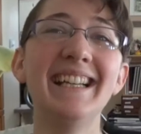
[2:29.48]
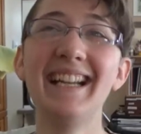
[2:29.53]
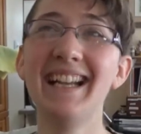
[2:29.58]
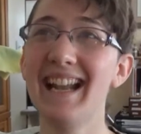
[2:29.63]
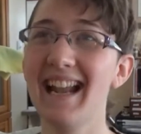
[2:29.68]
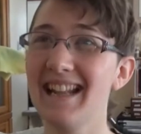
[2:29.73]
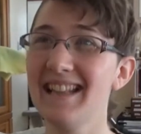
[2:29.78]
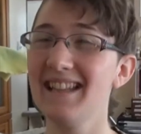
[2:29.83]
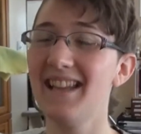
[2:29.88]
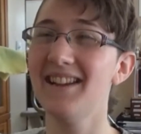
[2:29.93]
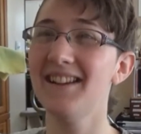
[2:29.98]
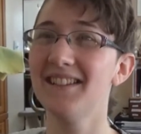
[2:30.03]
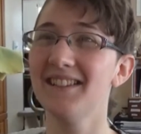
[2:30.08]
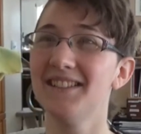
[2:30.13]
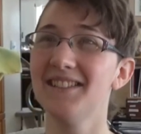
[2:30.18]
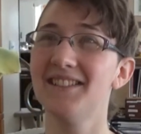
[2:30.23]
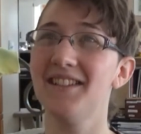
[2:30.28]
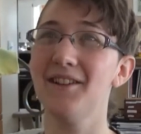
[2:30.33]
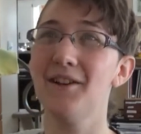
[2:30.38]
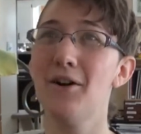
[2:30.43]
And
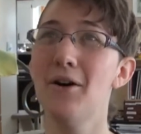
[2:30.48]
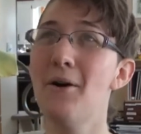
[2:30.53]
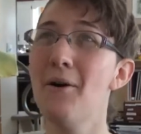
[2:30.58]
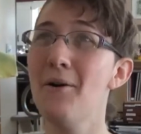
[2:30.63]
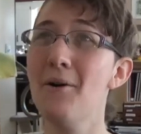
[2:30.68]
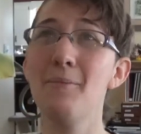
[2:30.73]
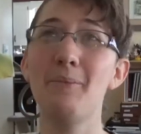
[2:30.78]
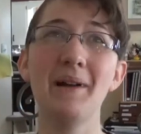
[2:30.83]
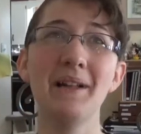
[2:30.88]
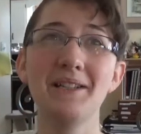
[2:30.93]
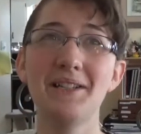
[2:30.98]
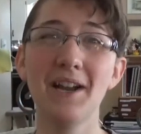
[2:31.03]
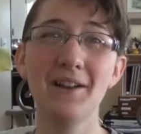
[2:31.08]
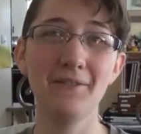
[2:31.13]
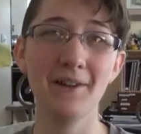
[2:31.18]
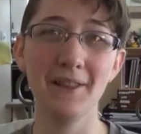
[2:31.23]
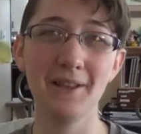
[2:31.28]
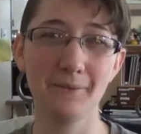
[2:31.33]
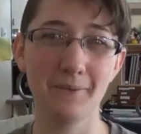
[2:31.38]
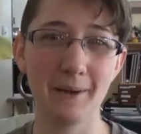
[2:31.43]
there's a whole bunch of
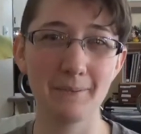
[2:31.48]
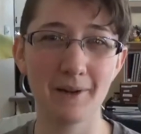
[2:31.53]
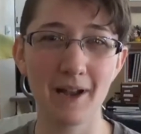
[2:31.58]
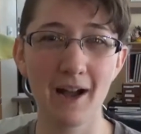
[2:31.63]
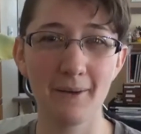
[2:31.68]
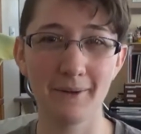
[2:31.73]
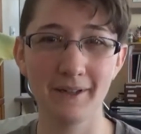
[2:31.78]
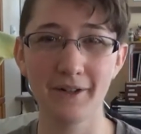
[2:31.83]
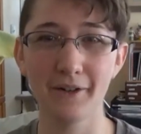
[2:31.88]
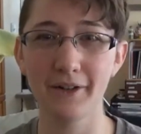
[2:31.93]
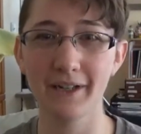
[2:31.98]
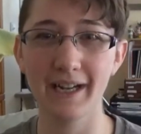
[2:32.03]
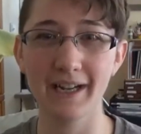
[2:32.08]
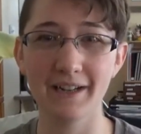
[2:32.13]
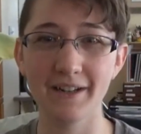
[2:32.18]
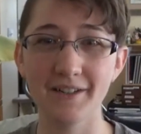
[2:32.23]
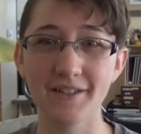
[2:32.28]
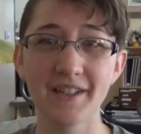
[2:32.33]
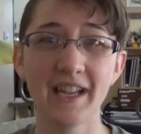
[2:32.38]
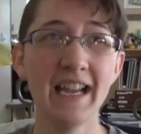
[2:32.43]
other webcomic
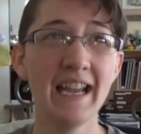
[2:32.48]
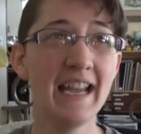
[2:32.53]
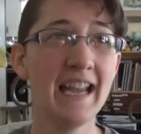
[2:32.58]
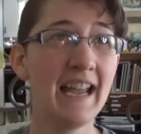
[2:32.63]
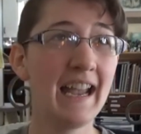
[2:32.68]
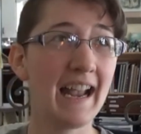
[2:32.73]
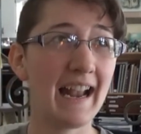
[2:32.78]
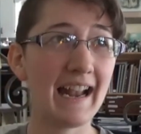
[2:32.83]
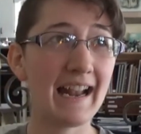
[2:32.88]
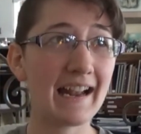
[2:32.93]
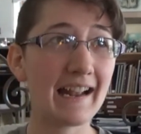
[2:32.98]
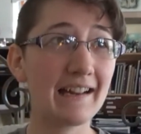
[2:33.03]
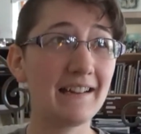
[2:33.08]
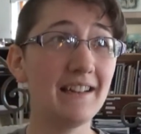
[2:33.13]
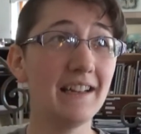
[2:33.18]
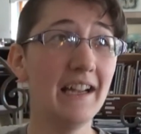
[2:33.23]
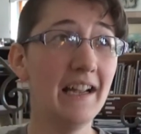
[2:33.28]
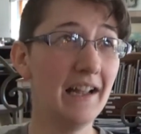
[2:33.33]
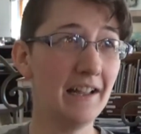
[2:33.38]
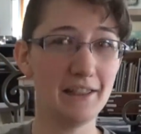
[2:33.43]
creators.
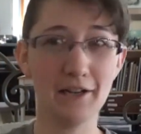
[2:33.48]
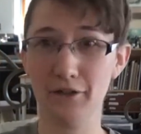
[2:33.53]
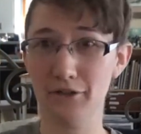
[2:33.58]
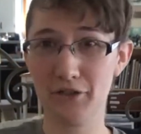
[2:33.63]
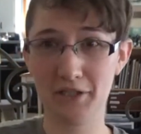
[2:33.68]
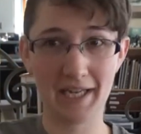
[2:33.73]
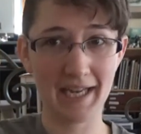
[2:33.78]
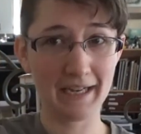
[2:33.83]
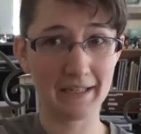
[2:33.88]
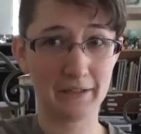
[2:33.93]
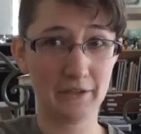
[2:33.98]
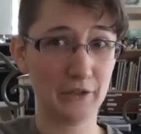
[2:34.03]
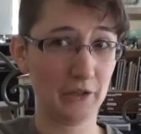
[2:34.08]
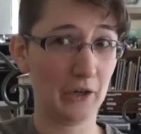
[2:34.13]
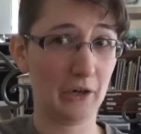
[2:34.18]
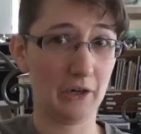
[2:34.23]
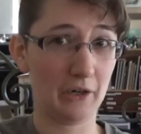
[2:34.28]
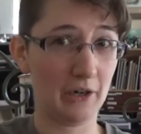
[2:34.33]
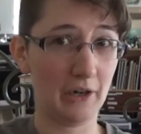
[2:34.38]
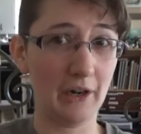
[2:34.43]
And there's
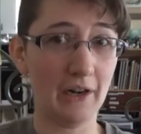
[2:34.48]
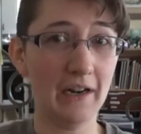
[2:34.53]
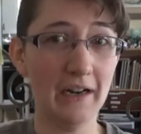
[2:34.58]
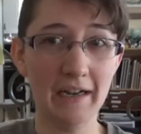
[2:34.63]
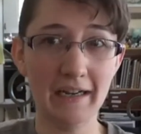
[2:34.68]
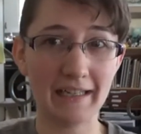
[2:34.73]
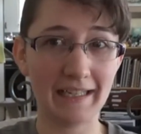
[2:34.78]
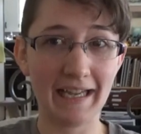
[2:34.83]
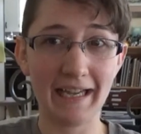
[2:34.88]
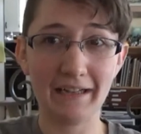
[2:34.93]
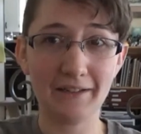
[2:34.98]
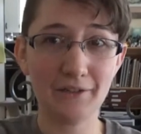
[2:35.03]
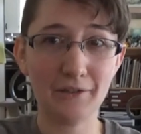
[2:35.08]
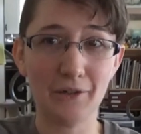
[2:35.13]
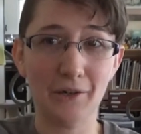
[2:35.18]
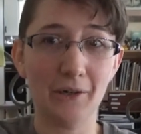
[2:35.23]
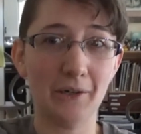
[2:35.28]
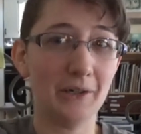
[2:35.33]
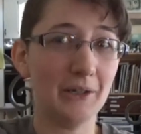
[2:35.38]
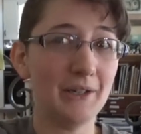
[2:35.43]
Kickstarter.
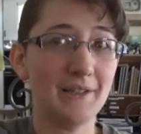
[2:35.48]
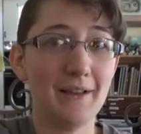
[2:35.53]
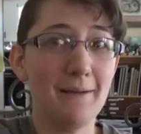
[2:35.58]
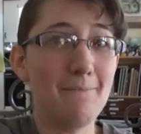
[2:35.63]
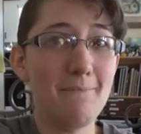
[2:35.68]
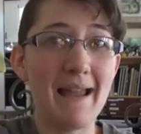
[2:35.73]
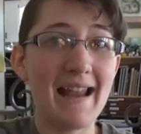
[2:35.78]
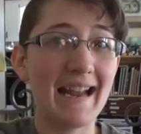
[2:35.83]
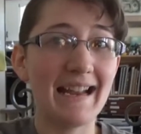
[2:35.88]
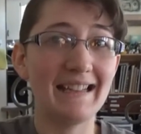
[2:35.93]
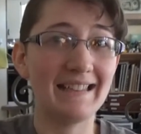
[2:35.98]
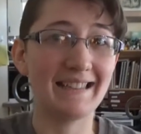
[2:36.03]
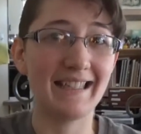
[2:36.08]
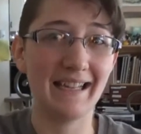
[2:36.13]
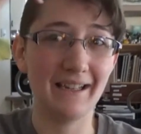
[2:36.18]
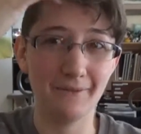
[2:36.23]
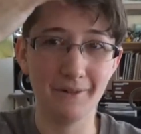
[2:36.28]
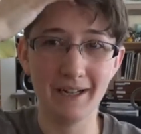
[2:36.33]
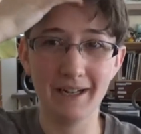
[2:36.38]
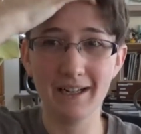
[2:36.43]
Kickstarter is
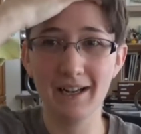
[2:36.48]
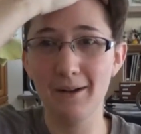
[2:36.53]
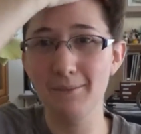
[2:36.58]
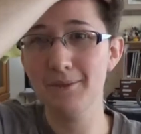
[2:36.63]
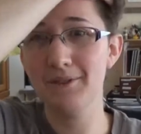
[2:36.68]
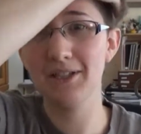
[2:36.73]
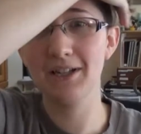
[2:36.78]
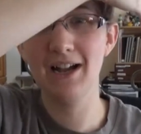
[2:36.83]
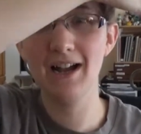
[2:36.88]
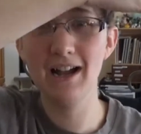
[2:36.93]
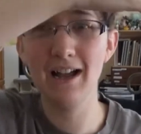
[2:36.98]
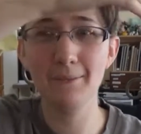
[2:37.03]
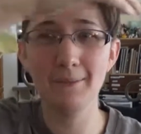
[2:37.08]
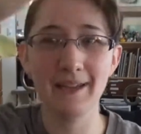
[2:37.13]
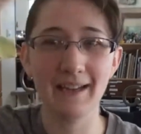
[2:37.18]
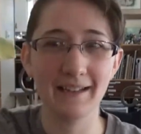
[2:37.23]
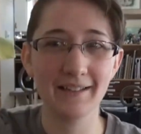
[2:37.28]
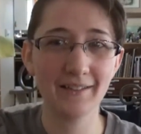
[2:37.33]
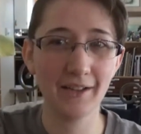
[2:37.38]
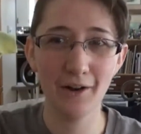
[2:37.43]
amazing when it comes to
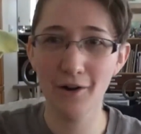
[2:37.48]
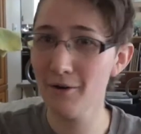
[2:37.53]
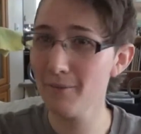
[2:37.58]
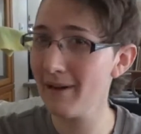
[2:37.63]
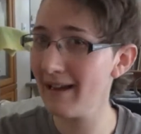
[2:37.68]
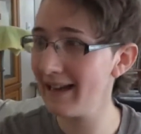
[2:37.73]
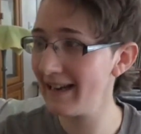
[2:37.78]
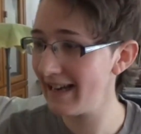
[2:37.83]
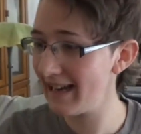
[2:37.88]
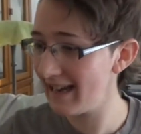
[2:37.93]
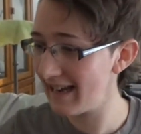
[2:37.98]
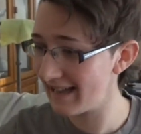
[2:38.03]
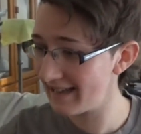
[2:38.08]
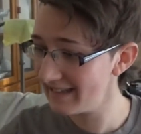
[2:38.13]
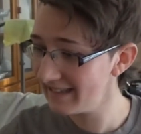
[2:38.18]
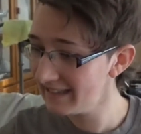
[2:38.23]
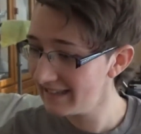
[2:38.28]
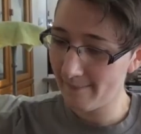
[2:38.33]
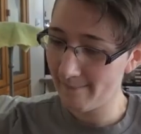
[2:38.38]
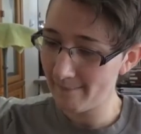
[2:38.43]
comics. Oh my God.
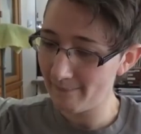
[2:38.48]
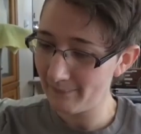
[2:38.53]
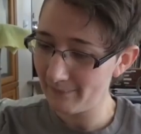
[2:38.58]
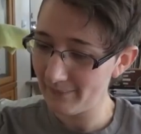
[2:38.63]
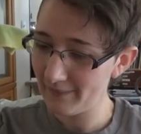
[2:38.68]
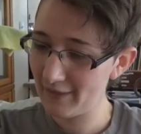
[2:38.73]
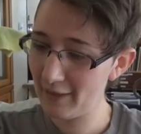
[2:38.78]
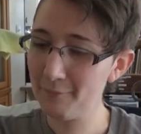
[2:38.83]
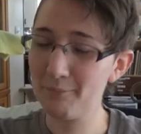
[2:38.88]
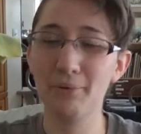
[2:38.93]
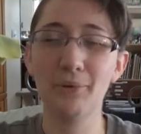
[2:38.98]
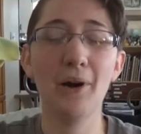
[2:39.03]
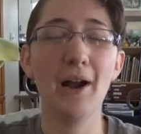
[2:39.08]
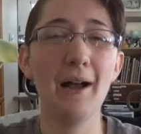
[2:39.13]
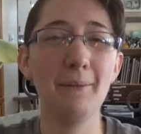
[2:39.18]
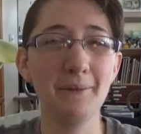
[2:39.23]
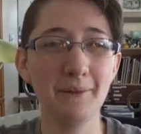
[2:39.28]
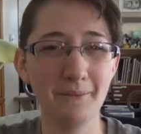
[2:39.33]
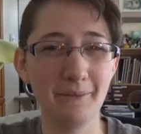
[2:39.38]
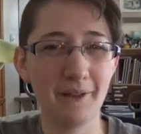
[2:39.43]
The
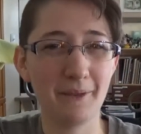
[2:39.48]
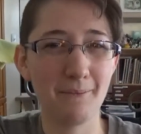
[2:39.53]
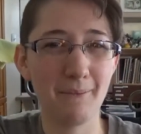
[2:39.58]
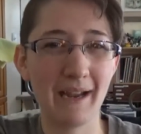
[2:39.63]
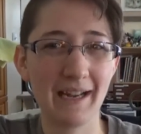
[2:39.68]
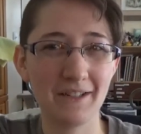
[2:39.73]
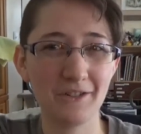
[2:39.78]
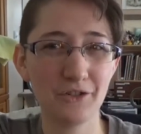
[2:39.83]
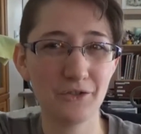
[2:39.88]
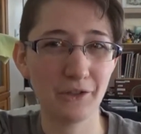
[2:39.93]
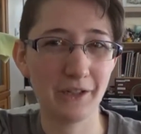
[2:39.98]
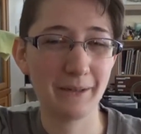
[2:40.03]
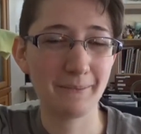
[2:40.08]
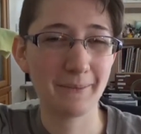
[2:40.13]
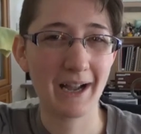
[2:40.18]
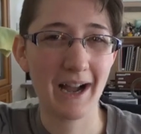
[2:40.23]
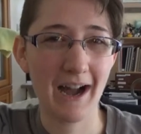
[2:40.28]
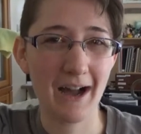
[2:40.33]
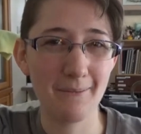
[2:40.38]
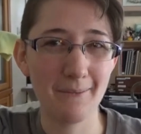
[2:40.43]
problem with mainstream
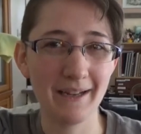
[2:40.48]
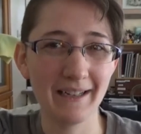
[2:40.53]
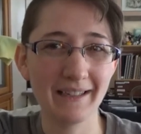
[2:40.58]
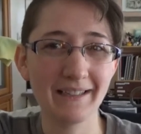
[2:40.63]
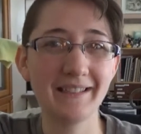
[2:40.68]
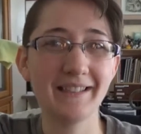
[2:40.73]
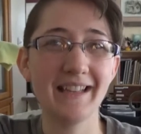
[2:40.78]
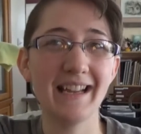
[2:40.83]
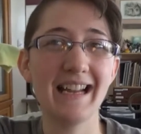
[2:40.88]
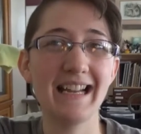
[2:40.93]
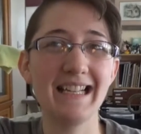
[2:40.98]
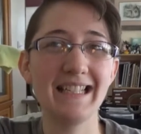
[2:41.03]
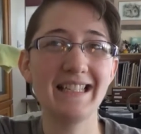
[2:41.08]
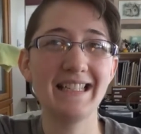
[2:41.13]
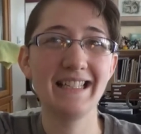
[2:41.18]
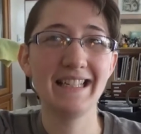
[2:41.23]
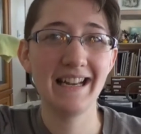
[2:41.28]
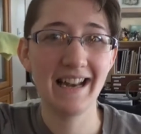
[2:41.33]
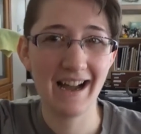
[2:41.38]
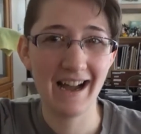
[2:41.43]
comics is
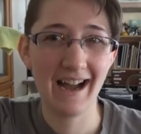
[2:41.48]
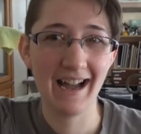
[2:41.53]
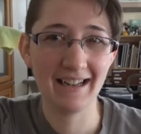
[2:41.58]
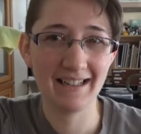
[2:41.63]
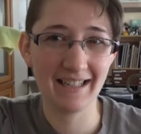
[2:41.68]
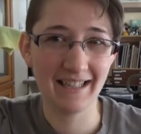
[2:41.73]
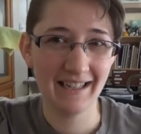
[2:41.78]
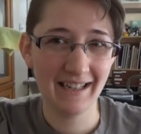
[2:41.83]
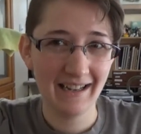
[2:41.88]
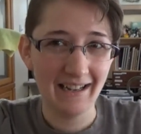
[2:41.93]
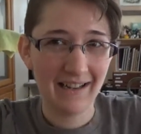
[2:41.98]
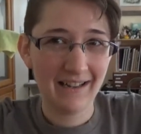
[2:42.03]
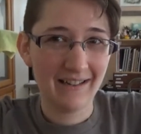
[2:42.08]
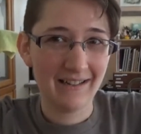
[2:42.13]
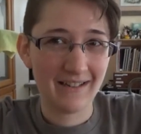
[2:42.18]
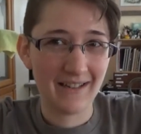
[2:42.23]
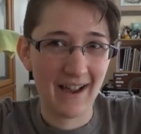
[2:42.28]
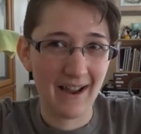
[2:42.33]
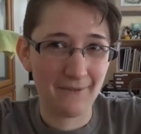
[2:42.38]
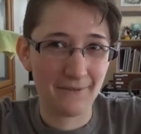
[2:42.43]
not
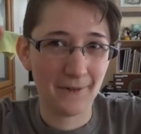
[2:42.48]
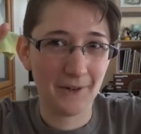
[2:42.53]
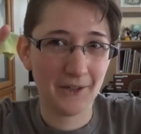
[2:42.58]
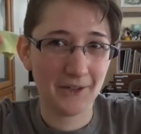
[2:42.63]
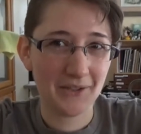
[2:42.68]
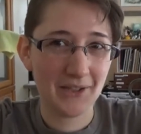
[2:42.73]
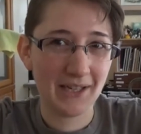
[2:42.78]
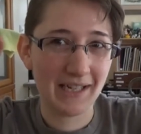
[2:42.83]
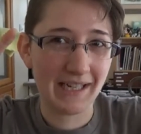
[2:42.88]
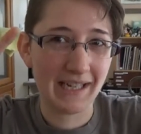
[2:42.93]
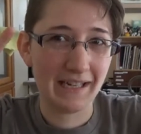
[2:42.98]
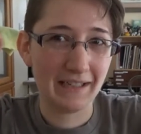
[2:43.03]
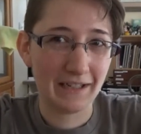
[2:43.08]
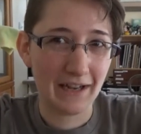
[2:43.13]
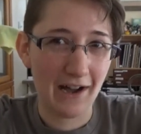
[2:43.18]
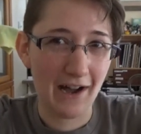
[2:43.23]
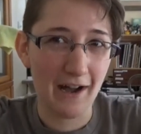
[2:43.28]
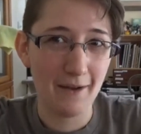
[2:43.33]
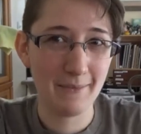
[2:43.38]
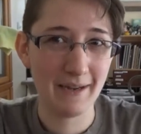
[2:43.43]
diversity in
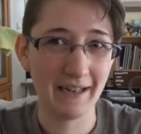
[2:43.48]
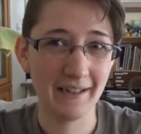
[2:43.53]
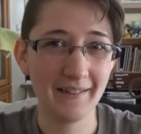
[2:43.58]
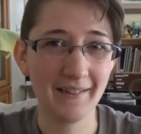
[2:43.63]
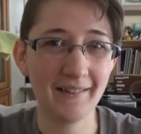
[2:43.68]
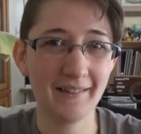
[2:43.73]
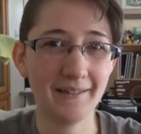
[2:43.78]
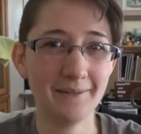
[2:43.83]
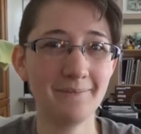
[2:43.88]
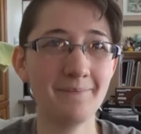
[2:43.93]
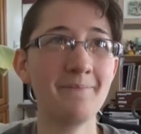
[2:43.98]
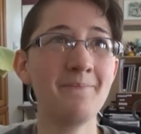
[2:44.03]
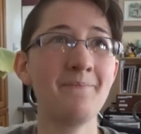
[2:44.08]
comics.